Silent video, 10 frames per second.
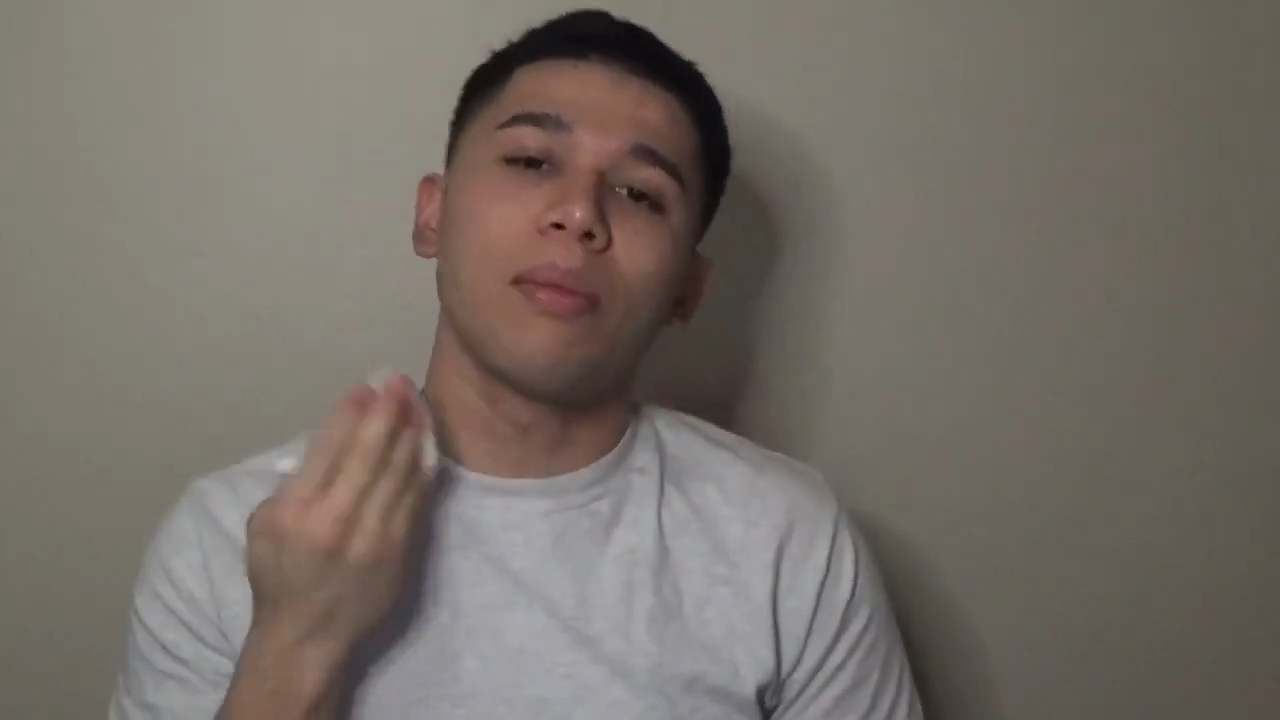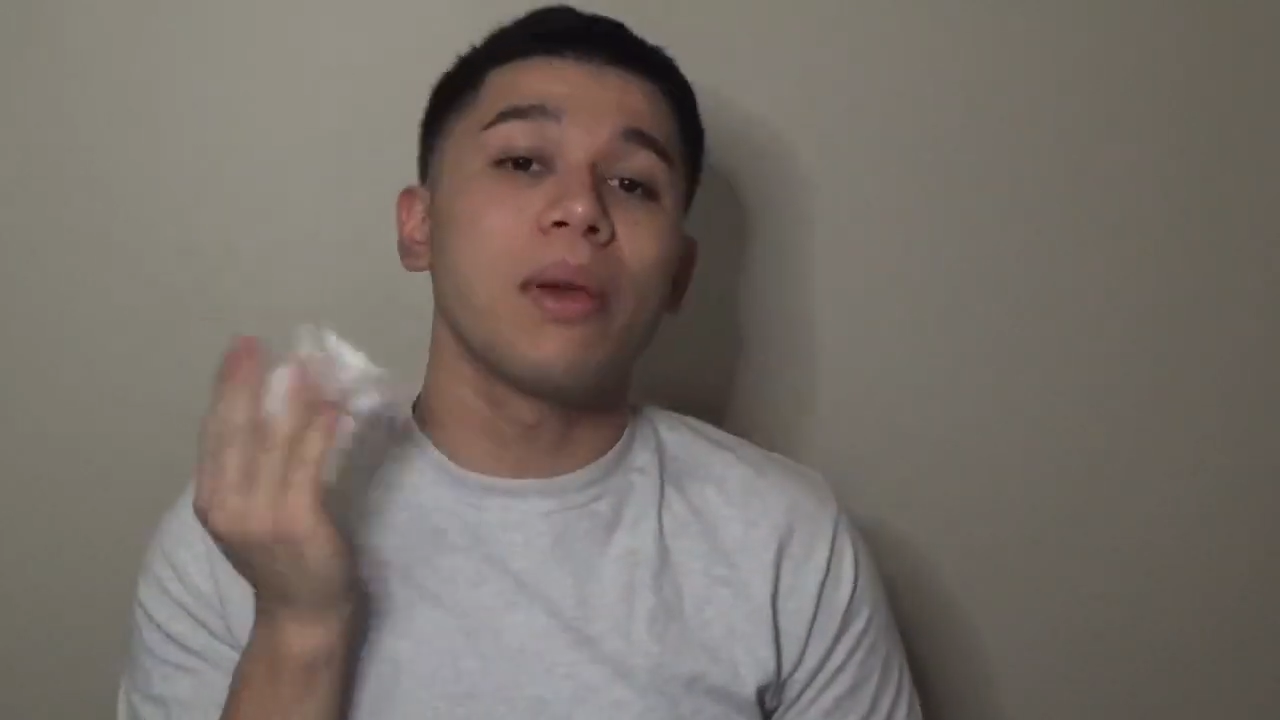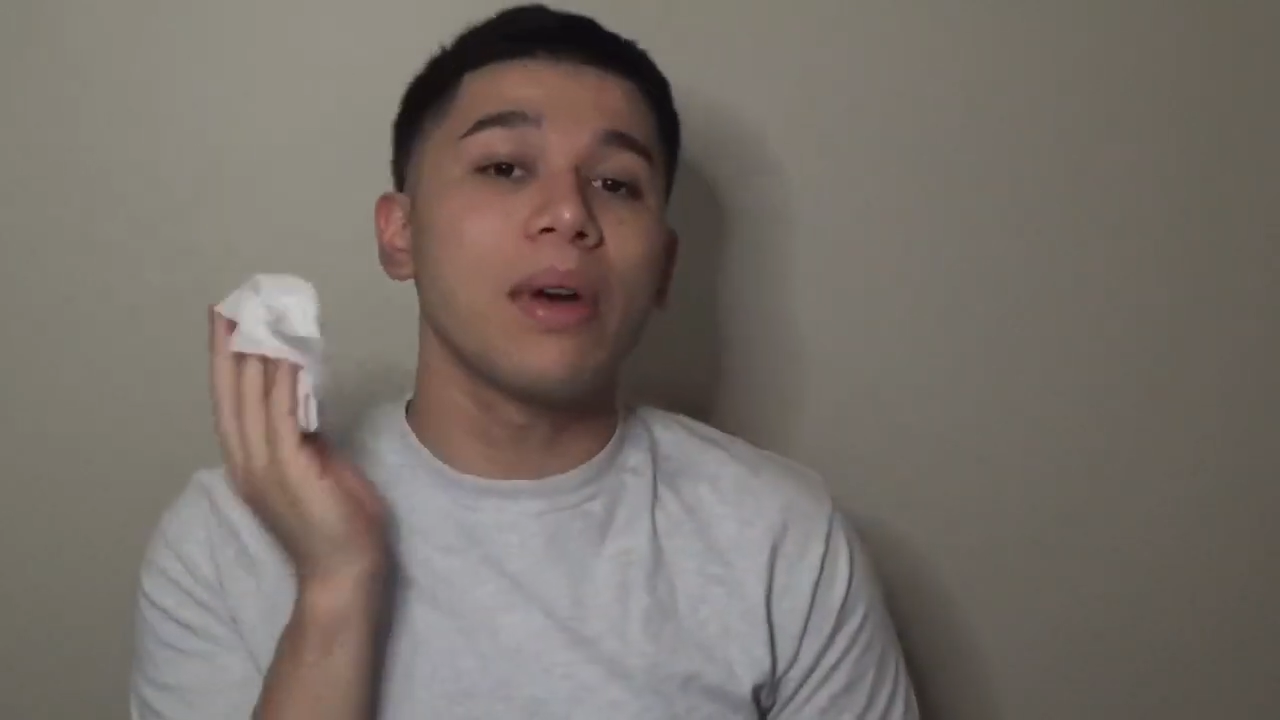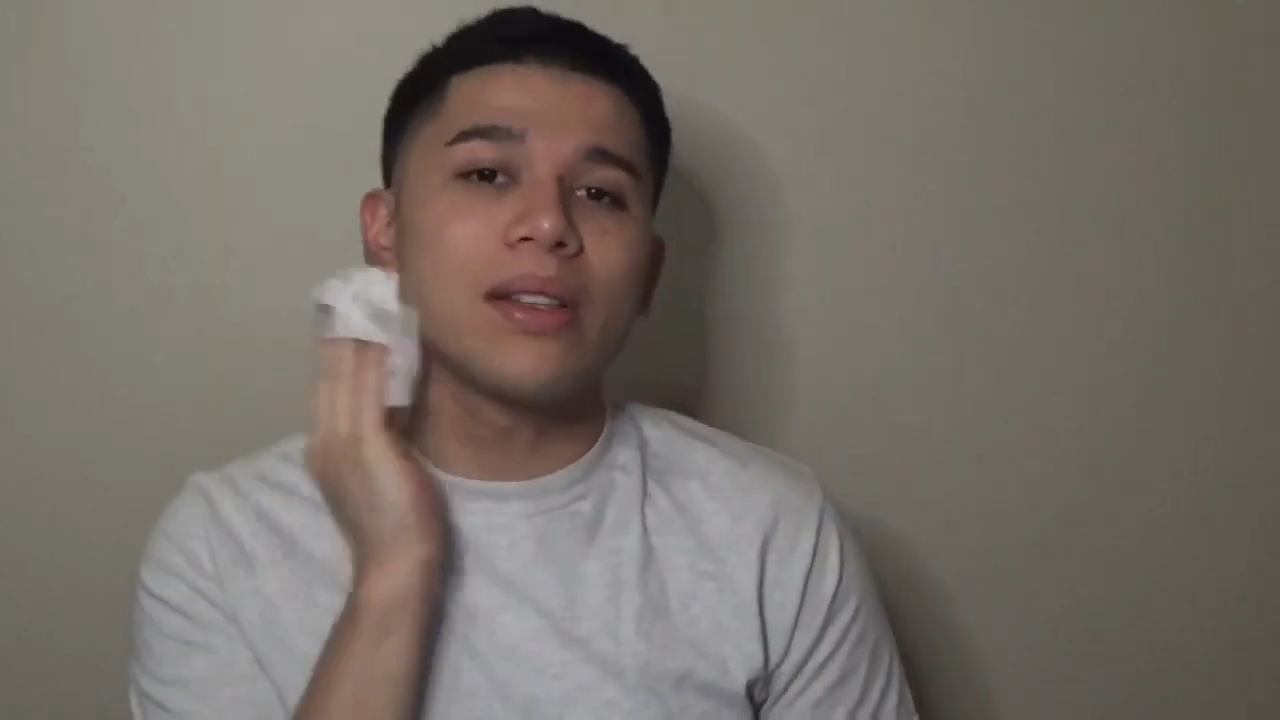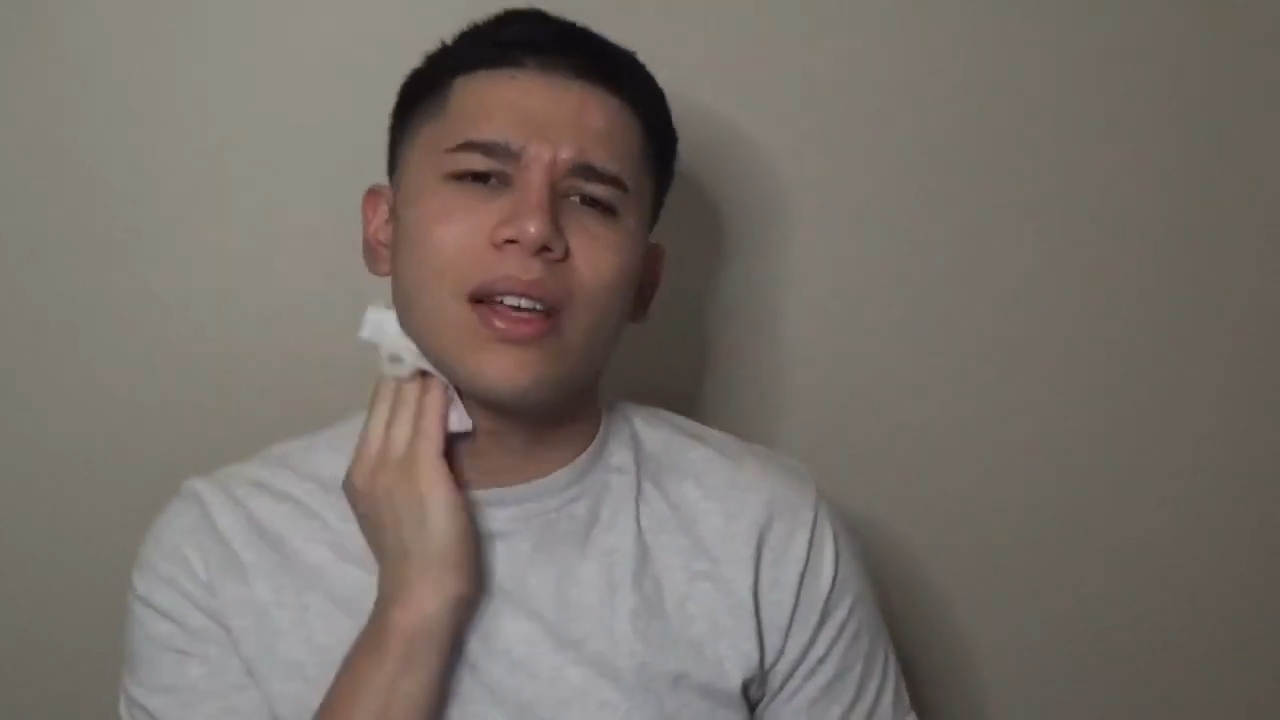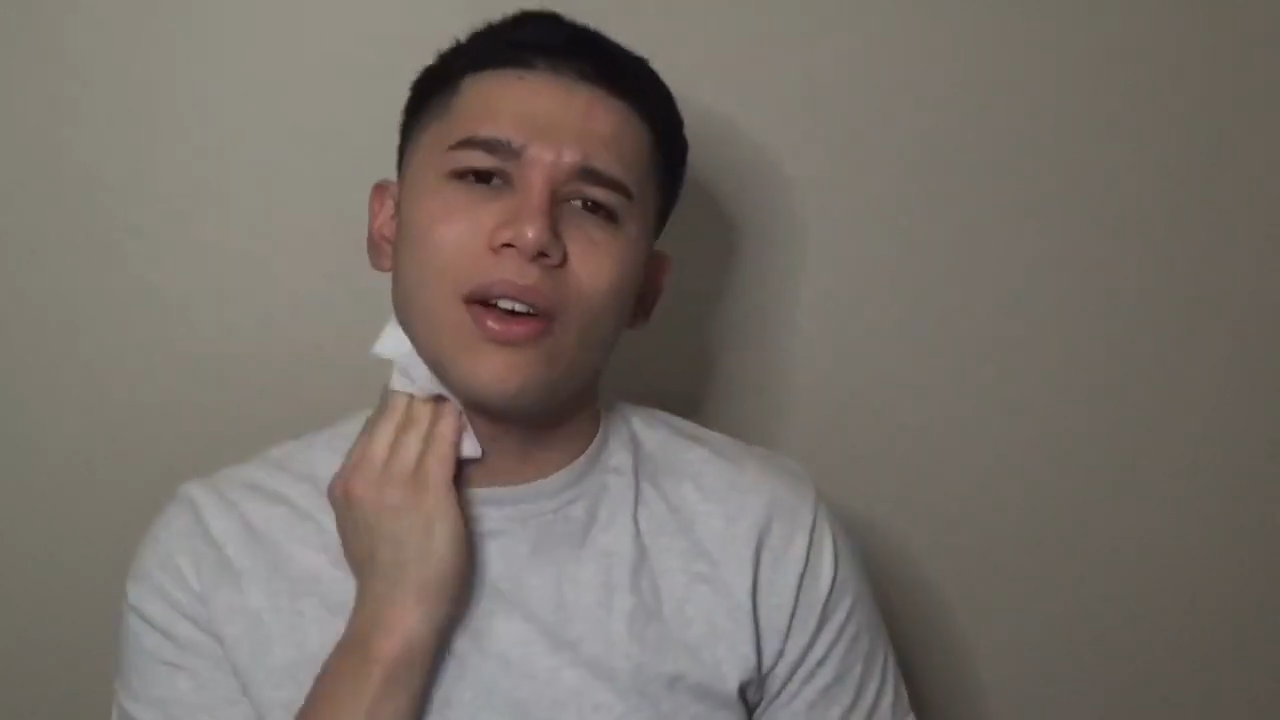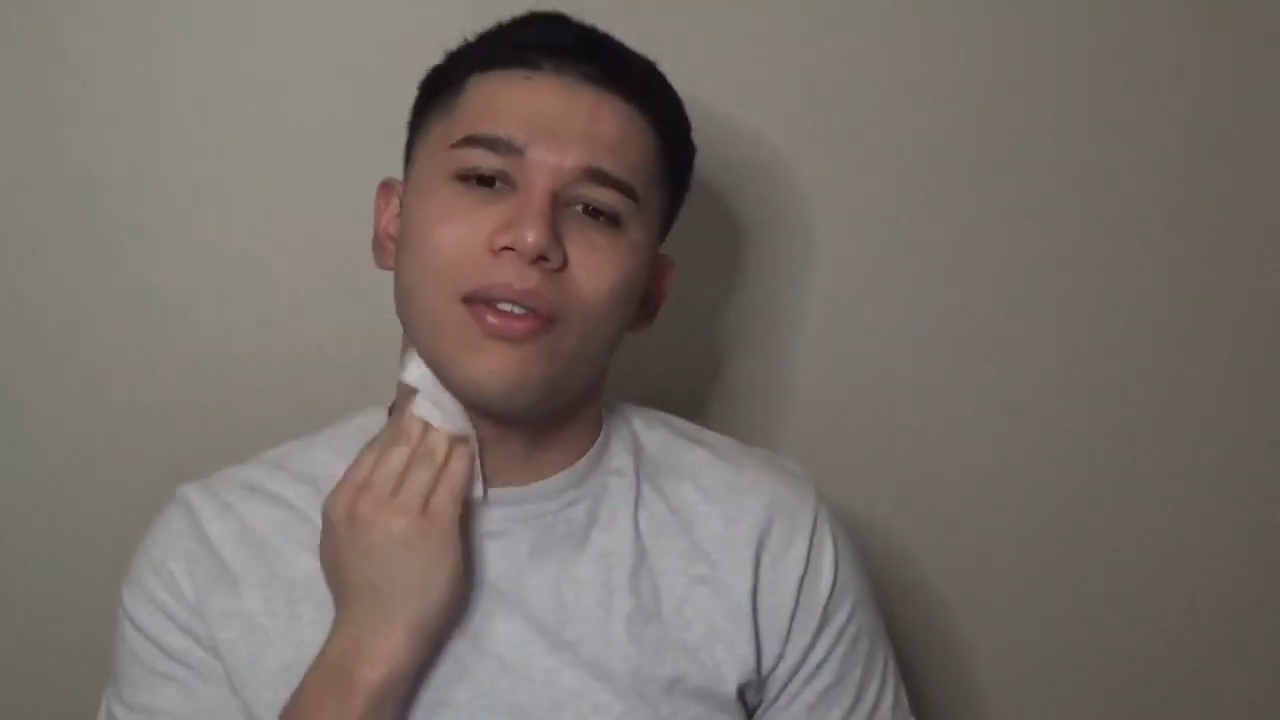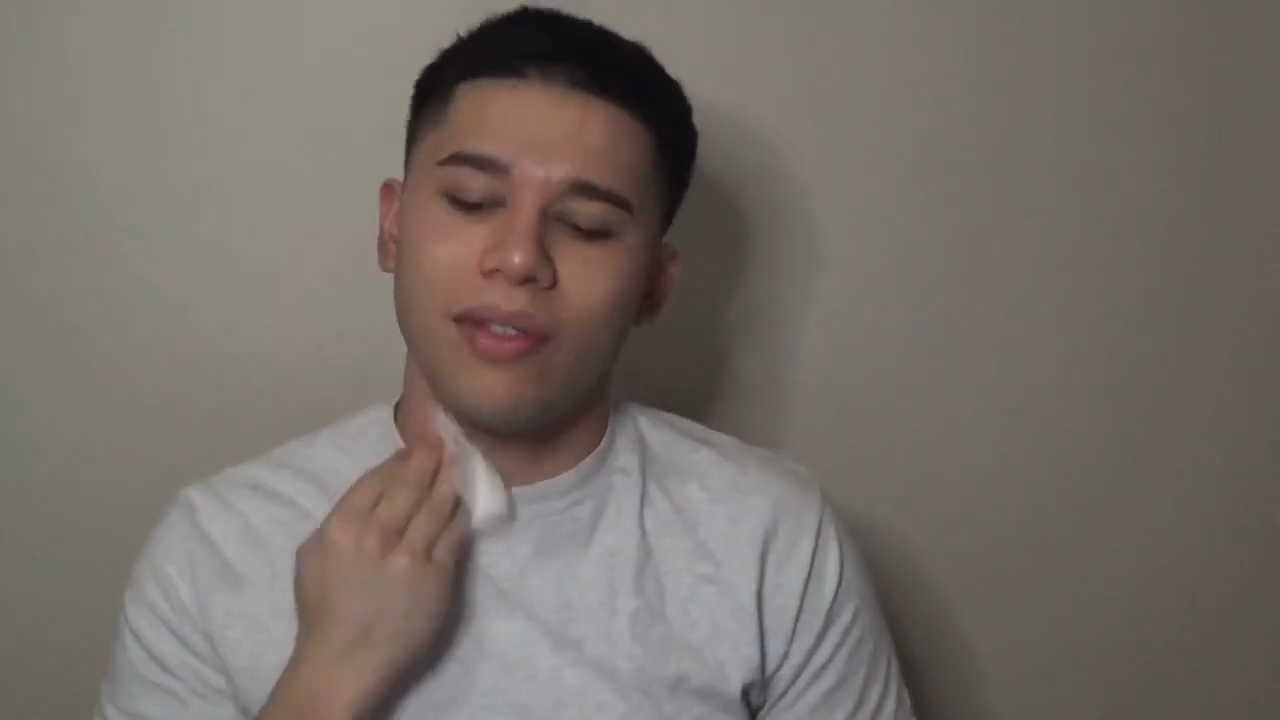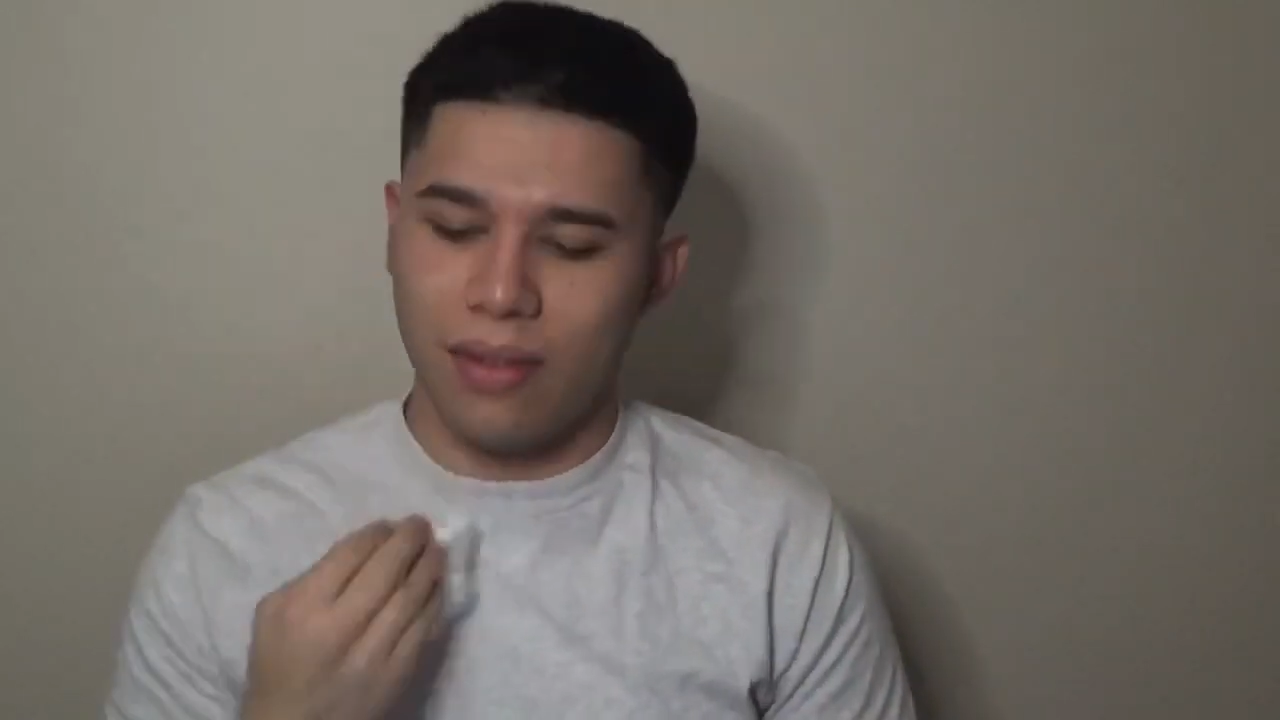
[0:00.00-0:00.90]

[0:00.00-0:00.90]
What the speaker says: myself